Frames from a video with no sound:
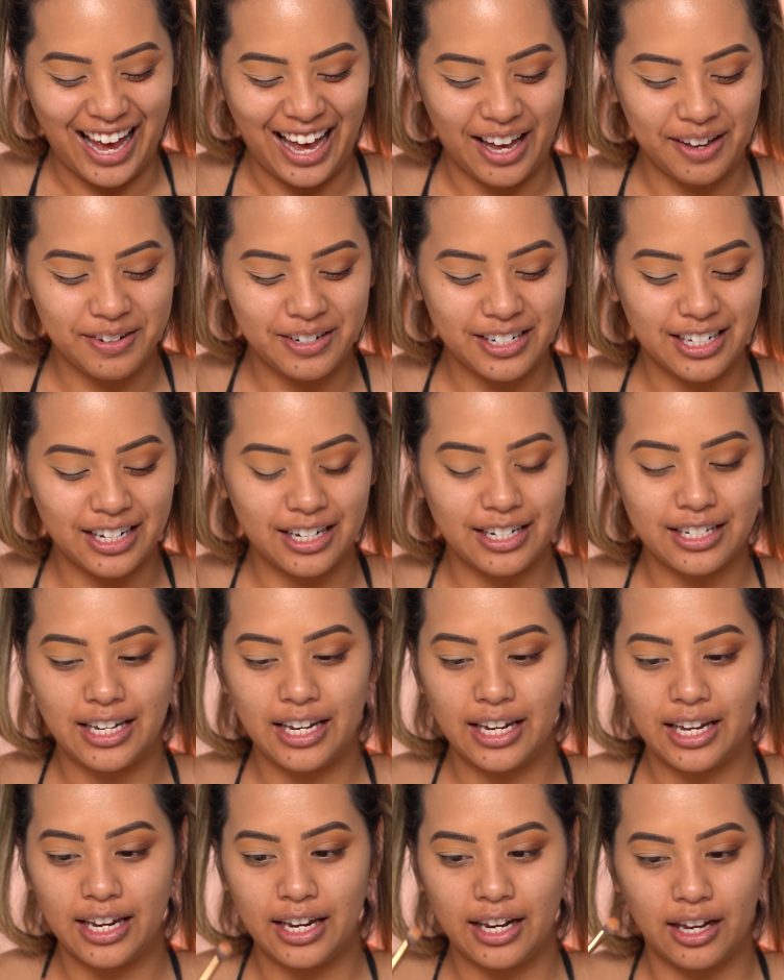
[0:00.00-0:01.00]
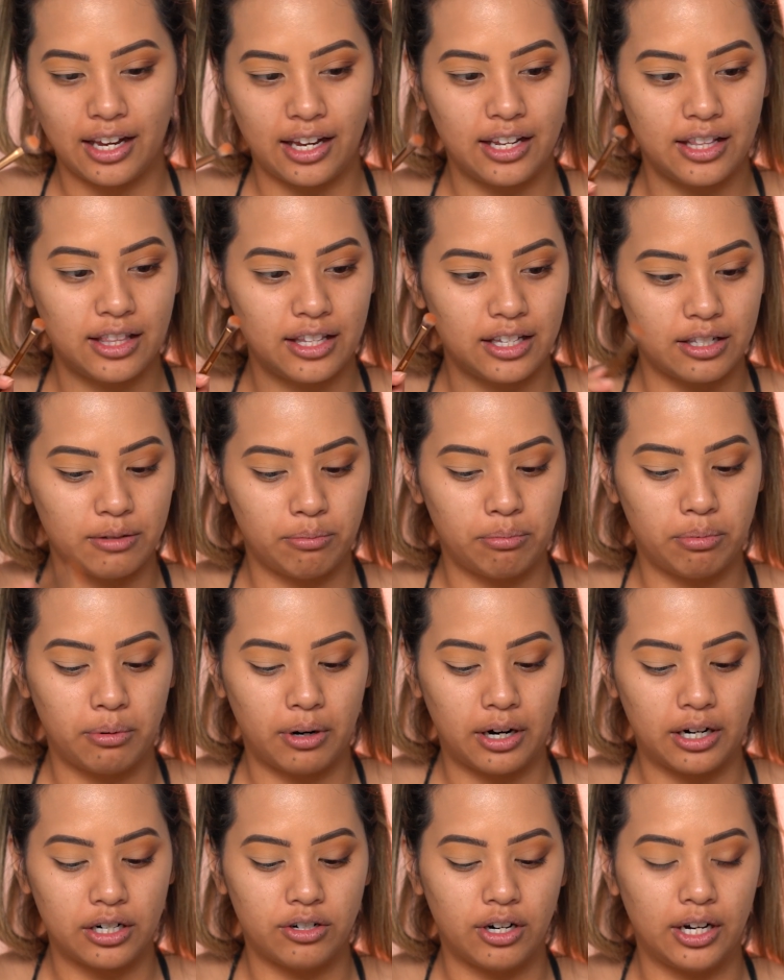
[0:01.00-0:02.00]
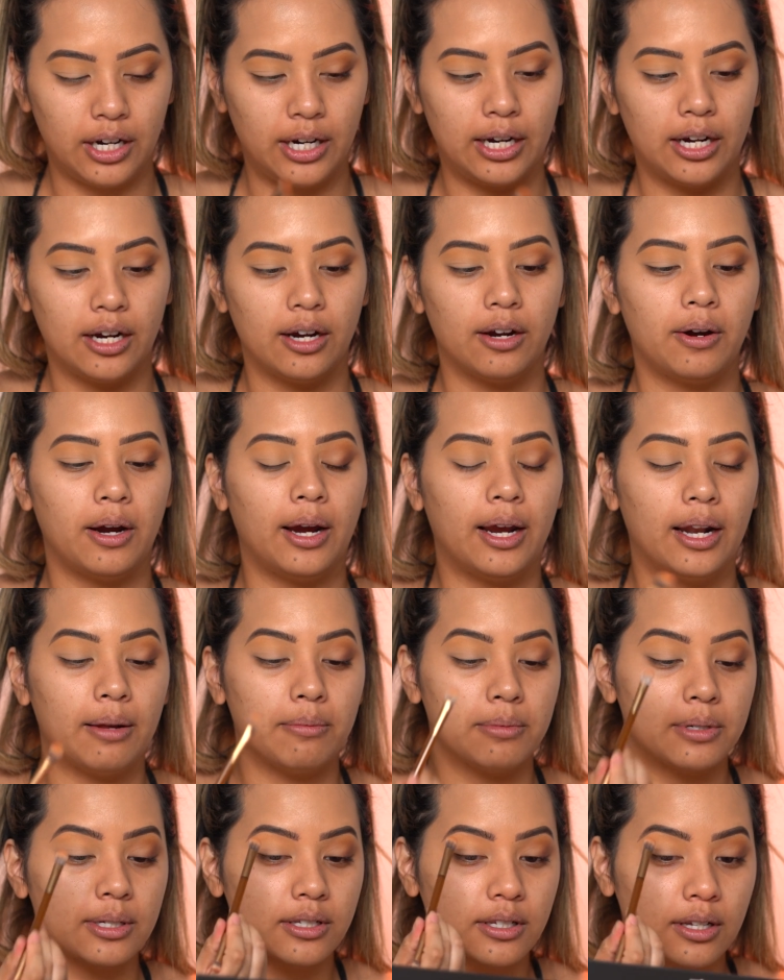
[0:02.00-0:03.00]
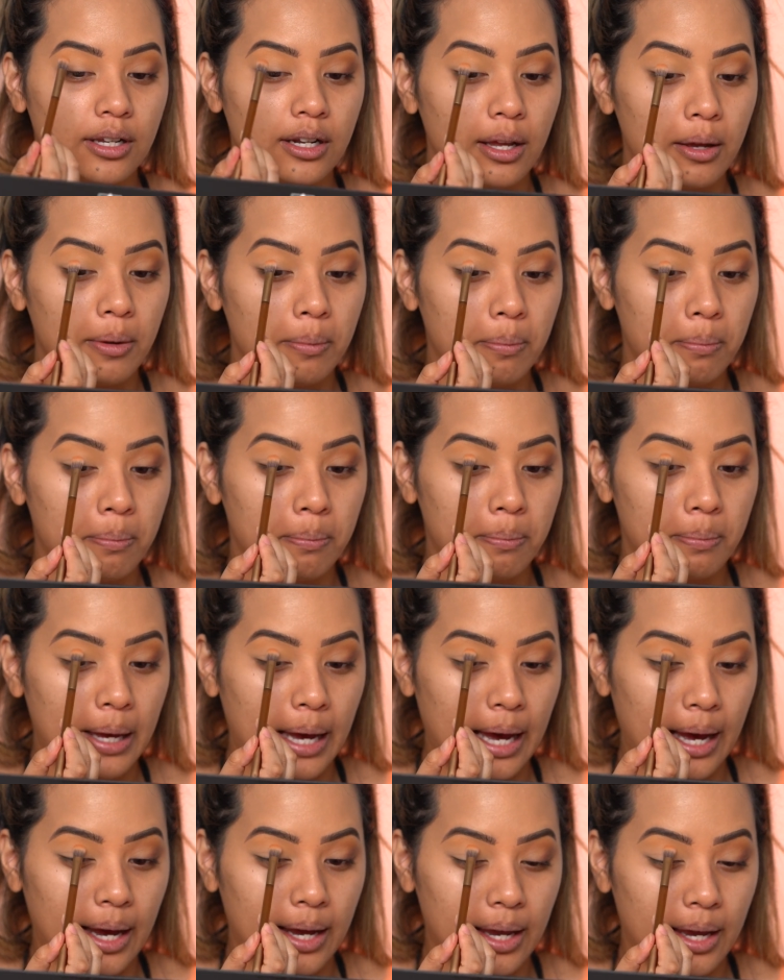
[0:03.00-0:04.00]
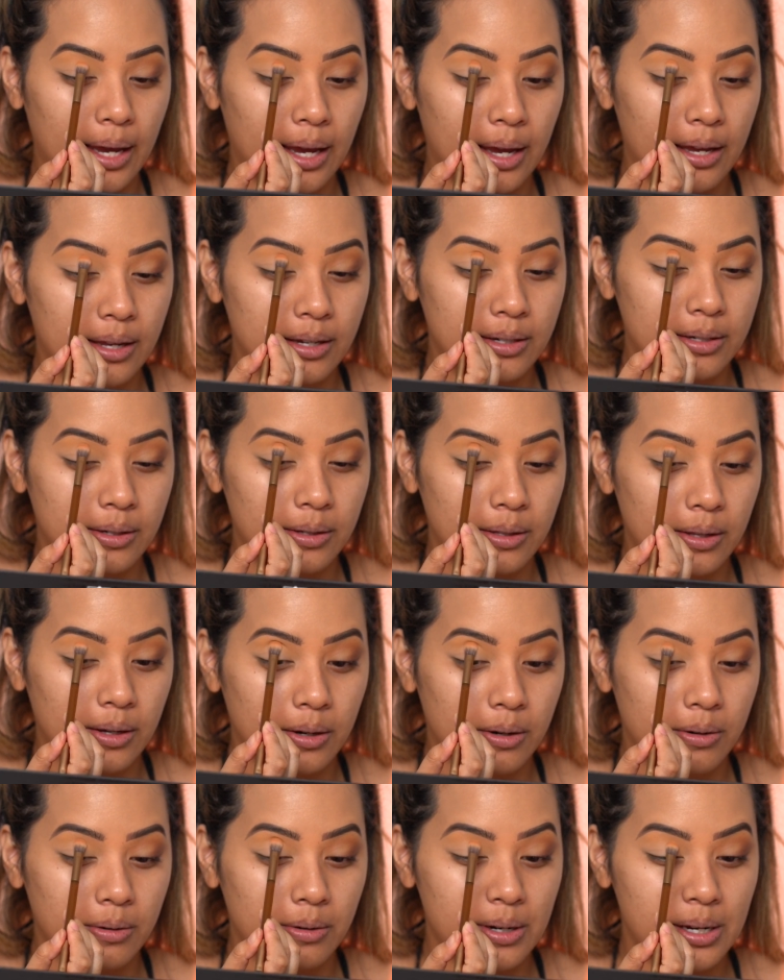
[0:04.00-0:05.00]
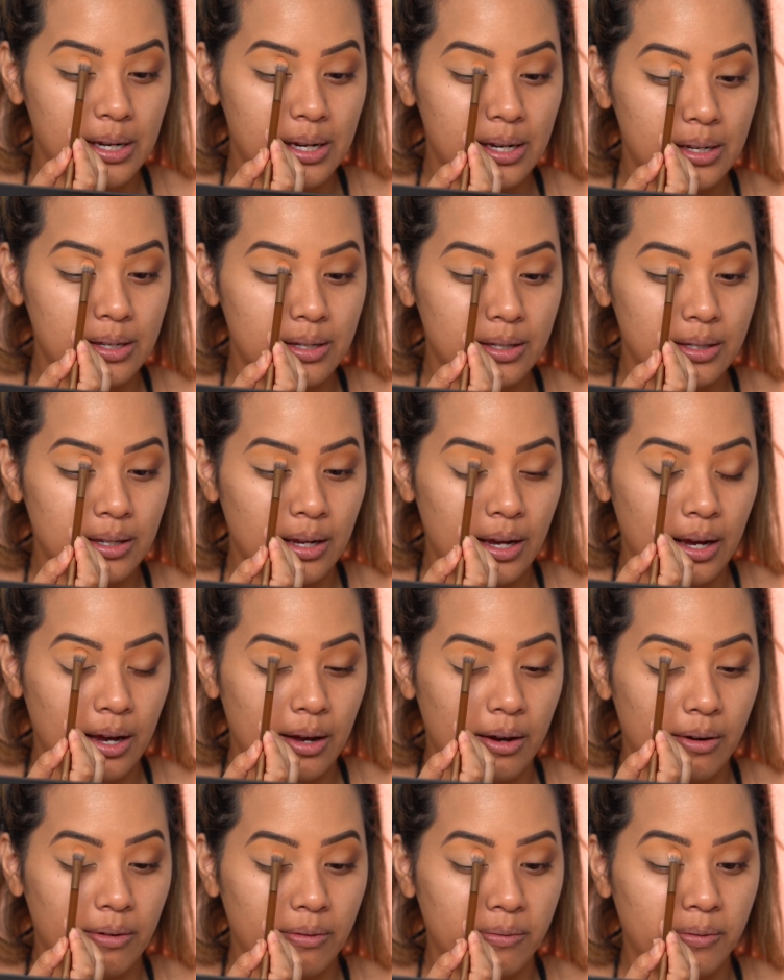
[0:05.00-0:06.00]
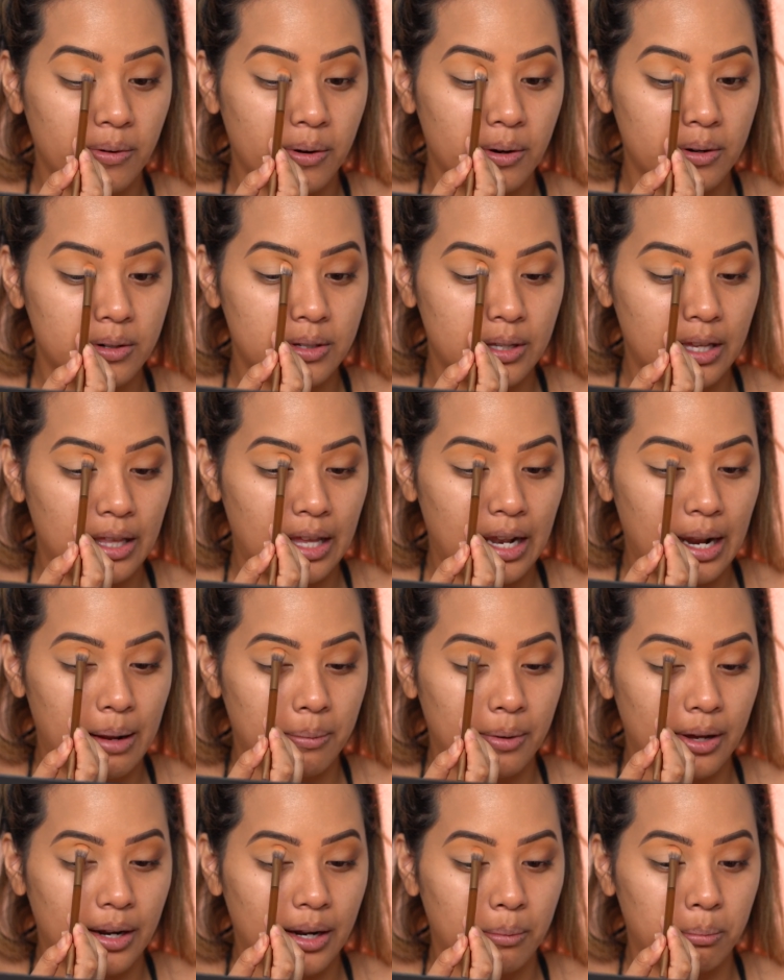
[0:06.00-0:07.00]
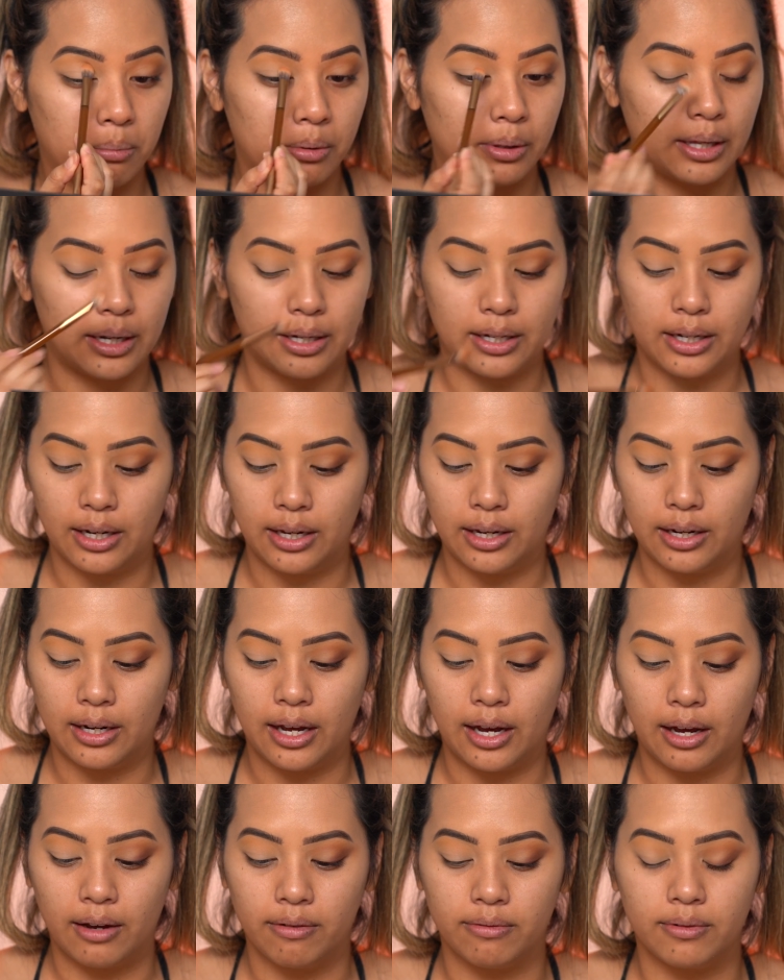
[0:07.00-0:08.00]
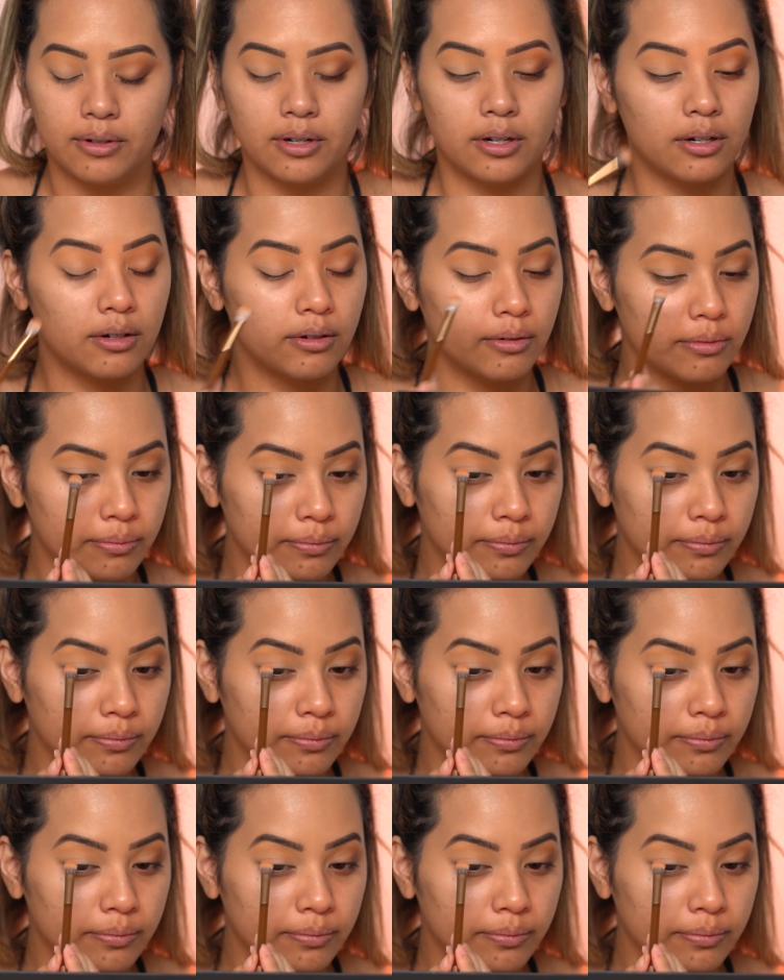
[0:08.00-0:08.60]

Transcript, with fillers: I'm just gonna take it in this brush right here and I'm just gonna pack it into the crease first, and then I'm gonna blend it in after.